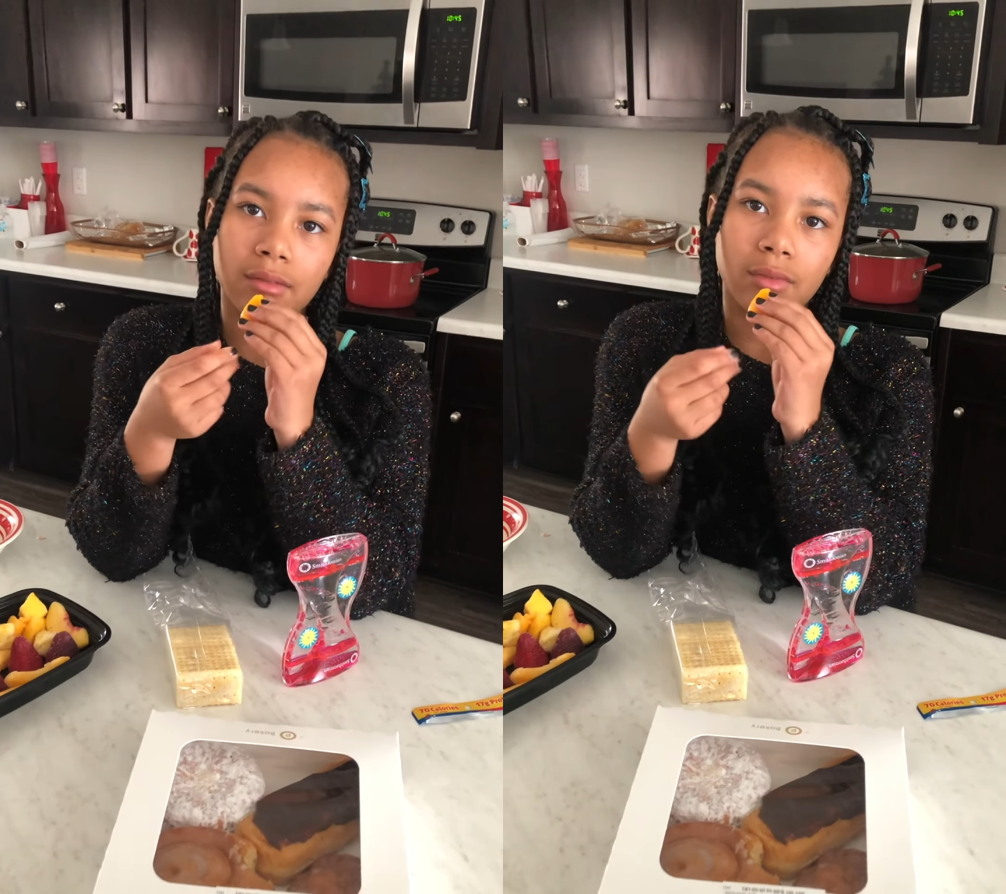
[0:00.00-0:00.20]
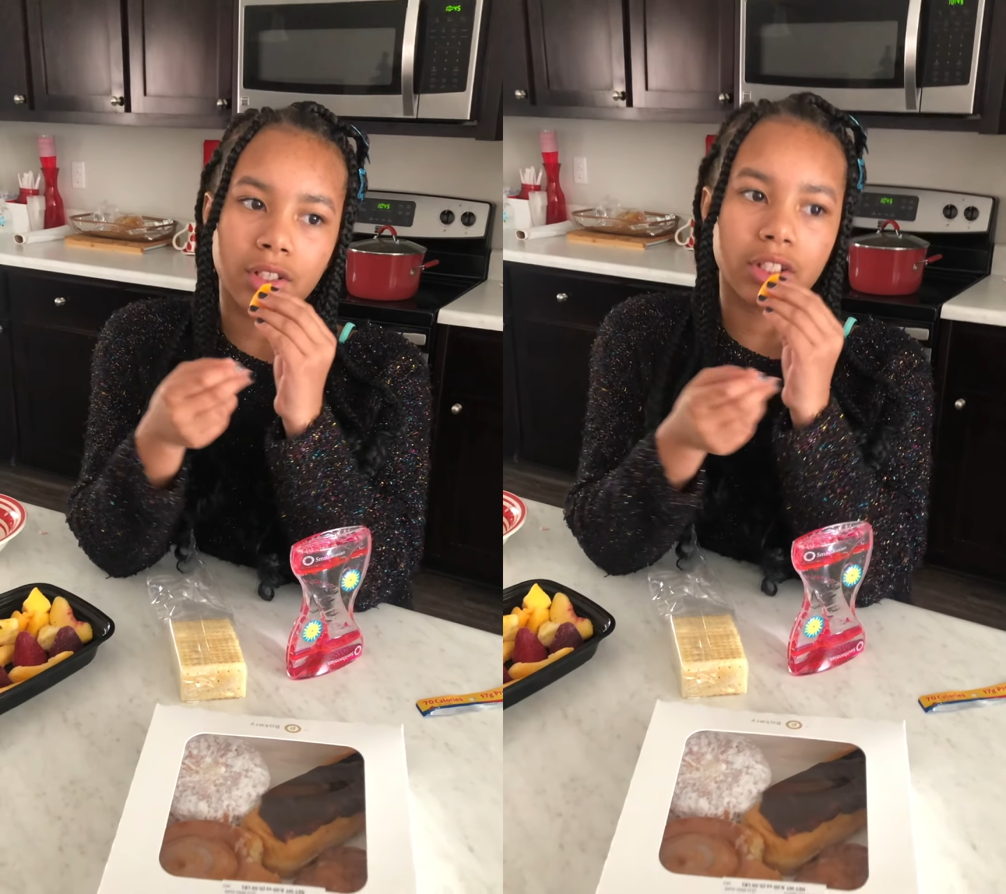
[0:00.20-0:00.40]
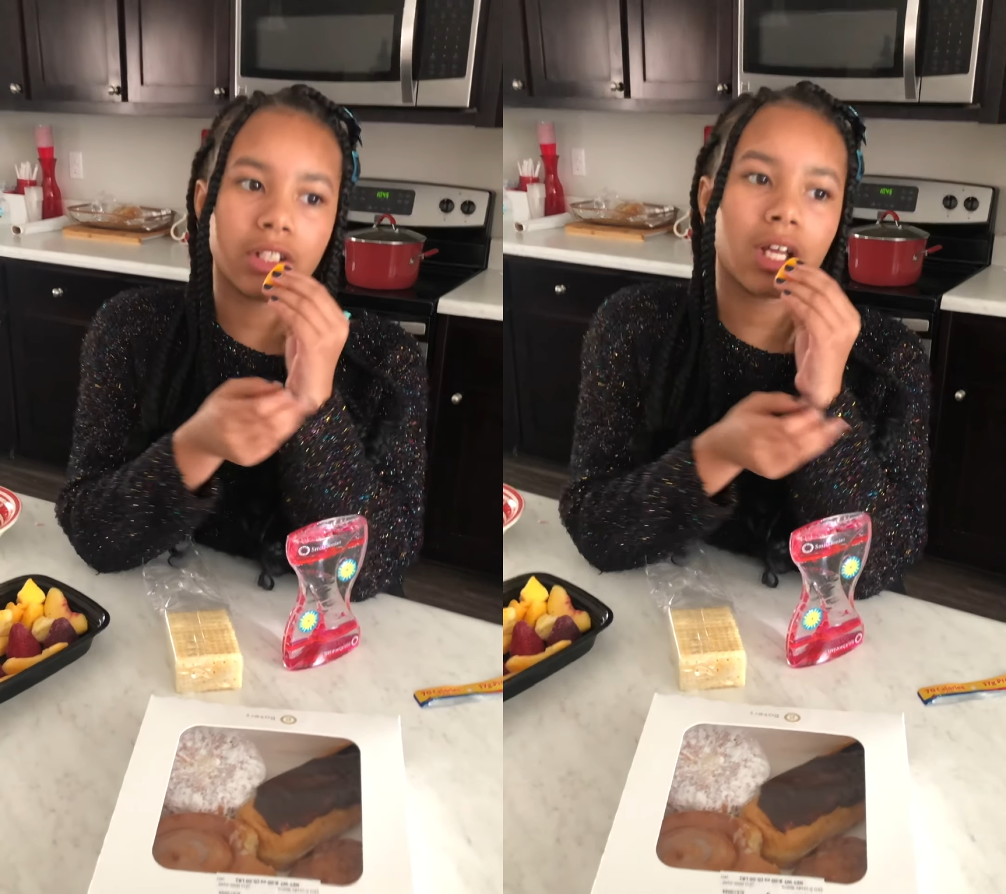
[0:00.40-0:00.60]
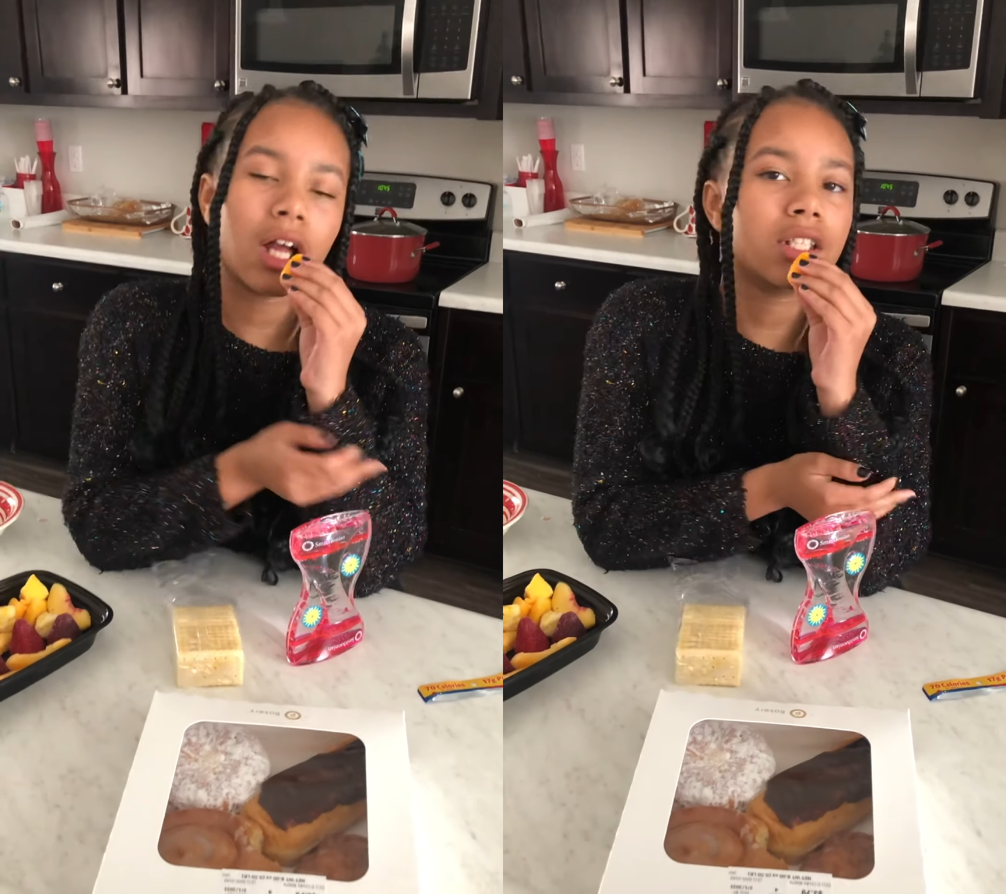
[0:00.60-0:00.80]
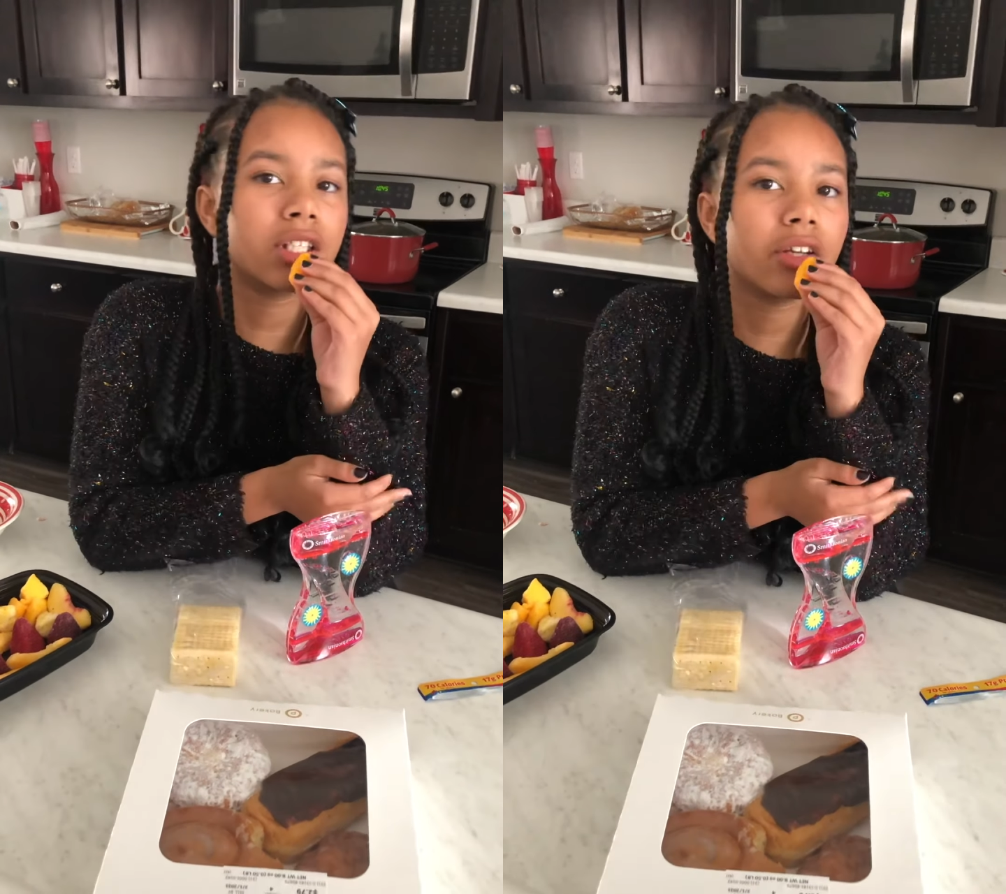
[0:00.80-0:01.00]
where she
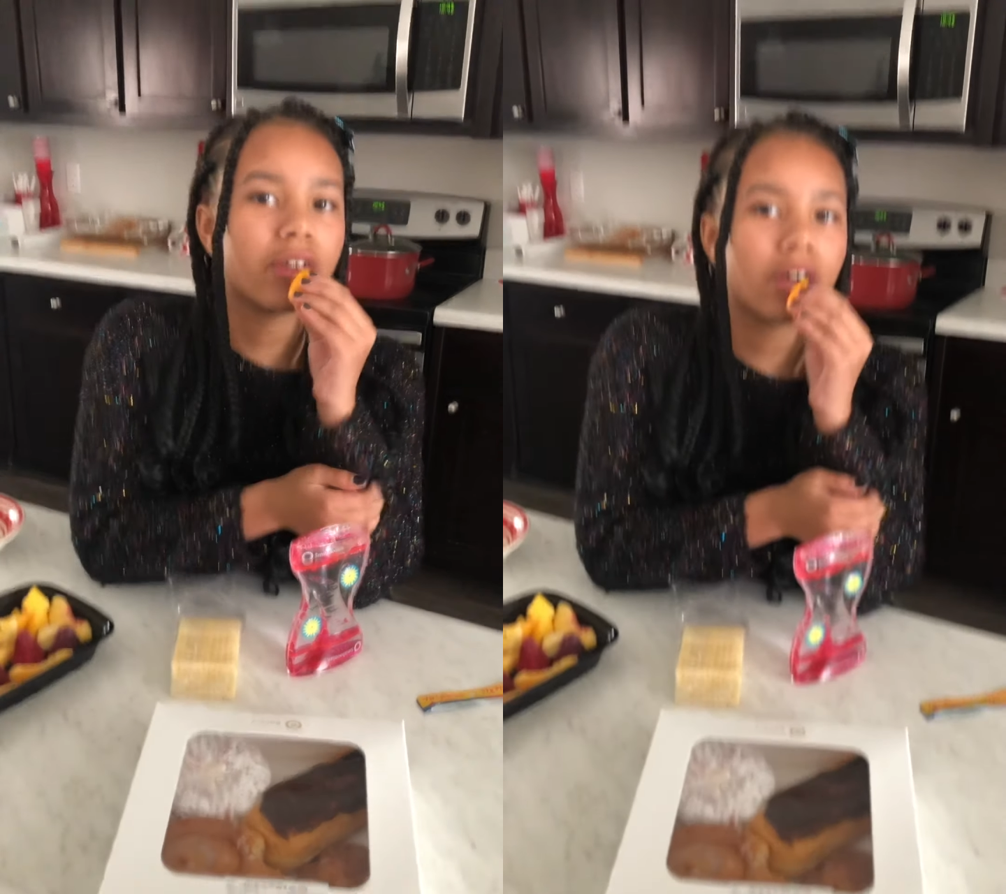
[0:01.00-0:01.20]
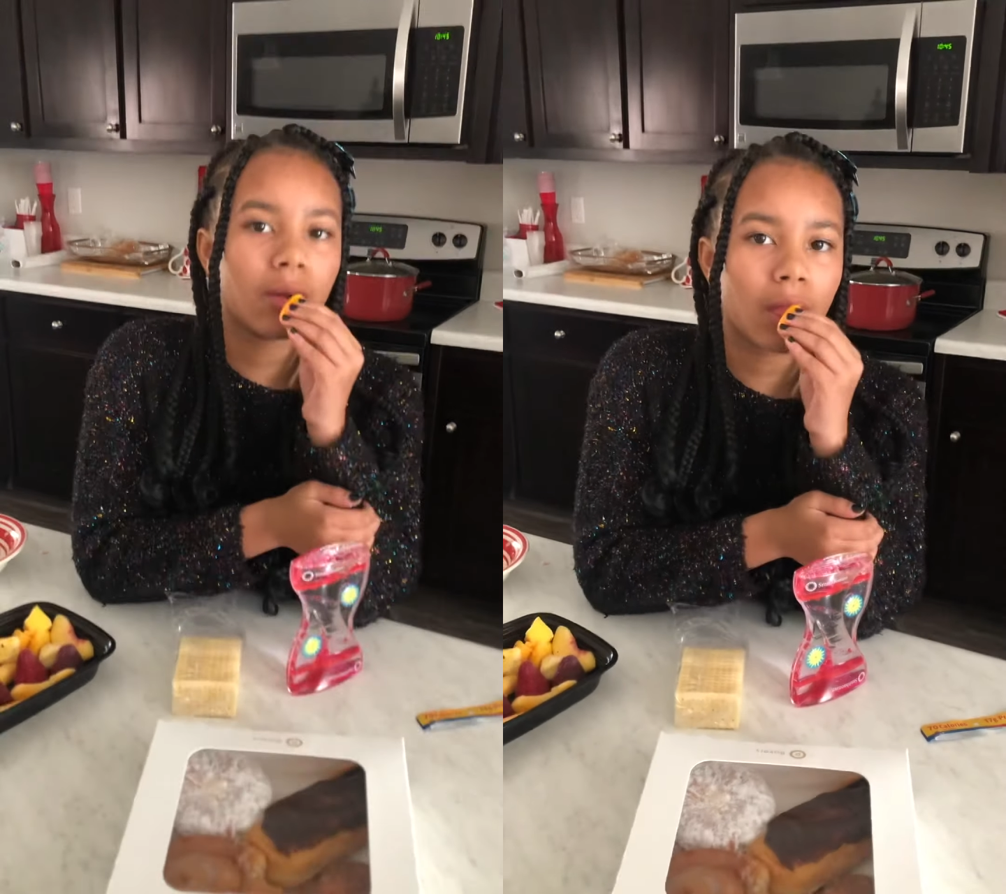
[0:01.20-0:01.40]
got zero?